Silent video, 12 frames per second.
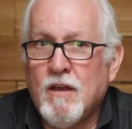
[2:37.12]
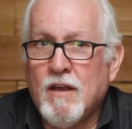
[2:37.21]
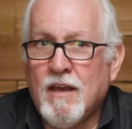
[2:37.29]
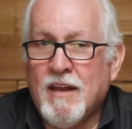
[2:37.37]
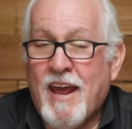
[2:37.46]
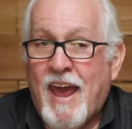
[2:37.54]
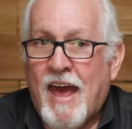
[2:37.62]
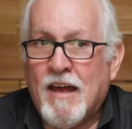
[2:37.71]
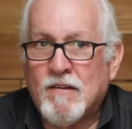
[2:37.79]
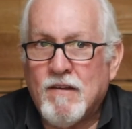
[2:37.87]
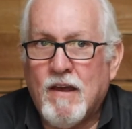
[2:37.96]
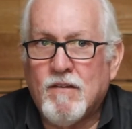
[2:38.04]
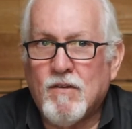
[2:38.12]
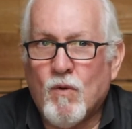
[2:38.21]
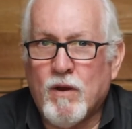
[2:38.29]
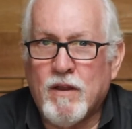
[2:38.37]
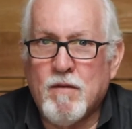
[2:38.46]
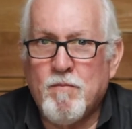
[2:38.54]
in assets
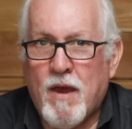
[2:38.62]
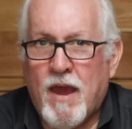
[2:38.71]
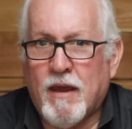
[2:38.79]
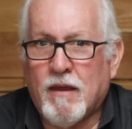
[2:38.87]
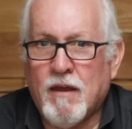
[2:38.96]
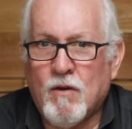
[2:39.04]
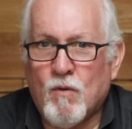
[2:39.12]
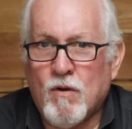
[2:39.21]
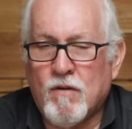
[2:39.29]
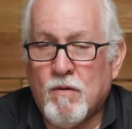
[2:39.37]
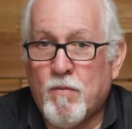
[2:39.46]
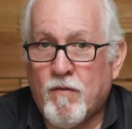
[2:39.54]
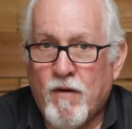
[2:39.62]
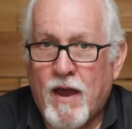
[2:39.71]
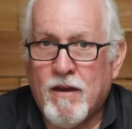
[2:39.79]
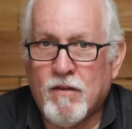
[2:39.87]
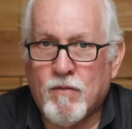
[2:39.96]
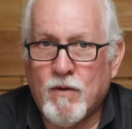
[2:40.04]
or in the bank in order to
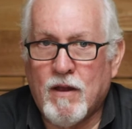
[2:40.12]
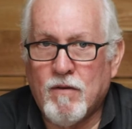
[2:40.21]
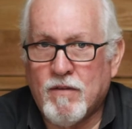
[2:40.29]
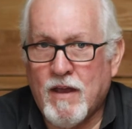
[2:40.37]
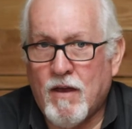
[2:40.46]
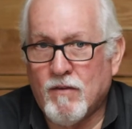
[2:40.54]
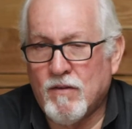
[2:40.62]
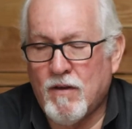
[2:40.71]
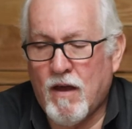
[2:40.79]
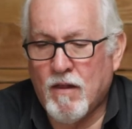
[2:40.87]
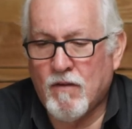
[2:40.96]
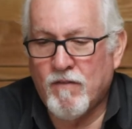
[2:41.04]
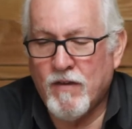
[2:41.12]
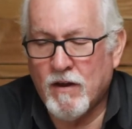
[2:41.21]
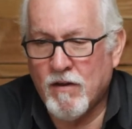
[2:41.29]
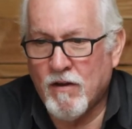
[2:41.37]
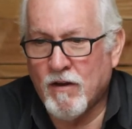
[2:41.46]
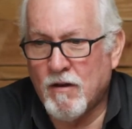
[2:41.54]
provide a $300,000
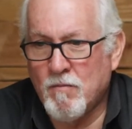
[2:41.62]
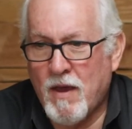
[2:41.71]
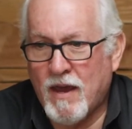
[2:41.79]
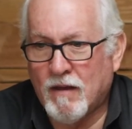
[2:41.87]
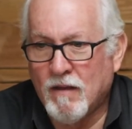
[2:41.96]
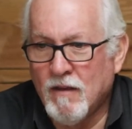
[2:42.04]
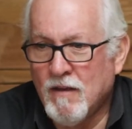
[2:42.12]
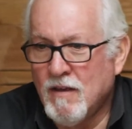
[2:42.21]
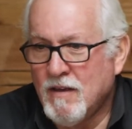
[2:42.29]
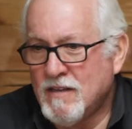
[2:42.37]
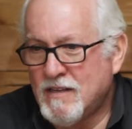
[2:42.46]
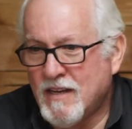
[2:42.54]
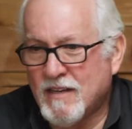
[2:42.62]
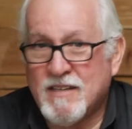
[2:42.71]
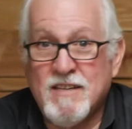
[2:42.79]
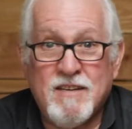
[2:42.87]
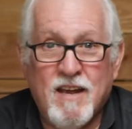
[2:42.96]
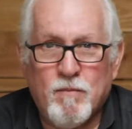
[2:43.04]
figure. You're going to make 6
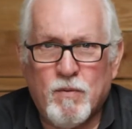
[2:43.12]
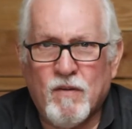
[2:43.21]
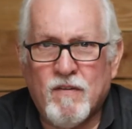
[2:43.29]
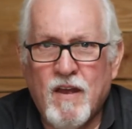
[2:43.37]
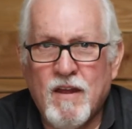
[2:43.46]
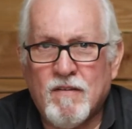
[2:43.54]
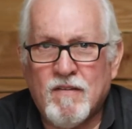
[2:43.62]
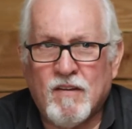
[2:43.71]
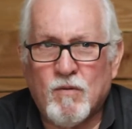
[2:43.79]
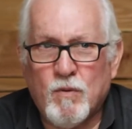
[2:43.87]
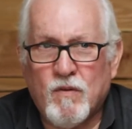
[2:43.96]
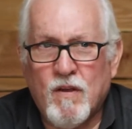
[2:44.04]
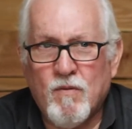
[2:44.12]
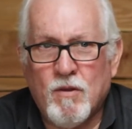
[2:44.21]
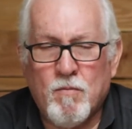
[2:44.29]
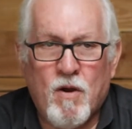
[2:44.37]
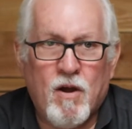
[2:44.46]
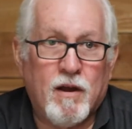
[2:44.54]
to 10%, 6% when
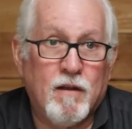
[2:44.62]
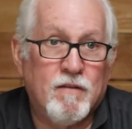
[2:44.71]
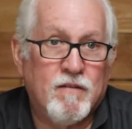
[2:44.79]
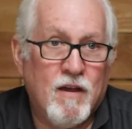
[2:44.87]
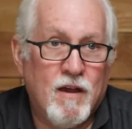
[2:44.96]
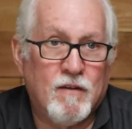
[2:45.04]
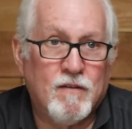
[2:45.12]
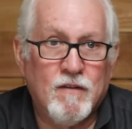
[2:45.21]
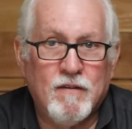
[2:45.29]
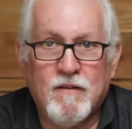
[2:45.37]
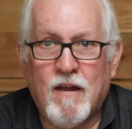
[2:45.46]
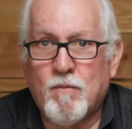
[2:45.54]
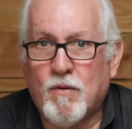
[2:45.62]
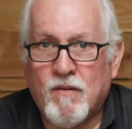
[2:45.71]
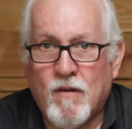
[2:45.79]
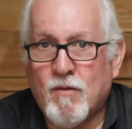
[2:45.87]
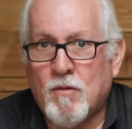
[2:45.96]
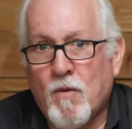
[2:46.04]
the market sucks and
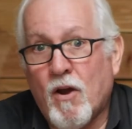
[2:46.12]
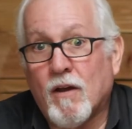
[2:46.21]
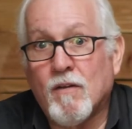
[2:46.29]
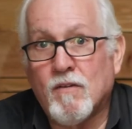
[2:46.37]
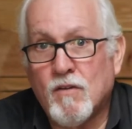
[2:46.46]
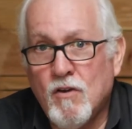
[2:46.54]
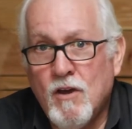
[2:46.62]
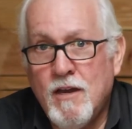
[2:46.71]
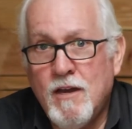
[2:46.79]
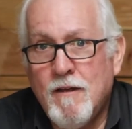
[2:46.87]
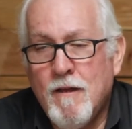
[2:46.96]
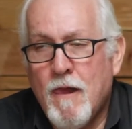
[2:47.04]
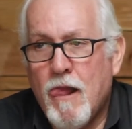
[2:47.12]
10% when the market's good.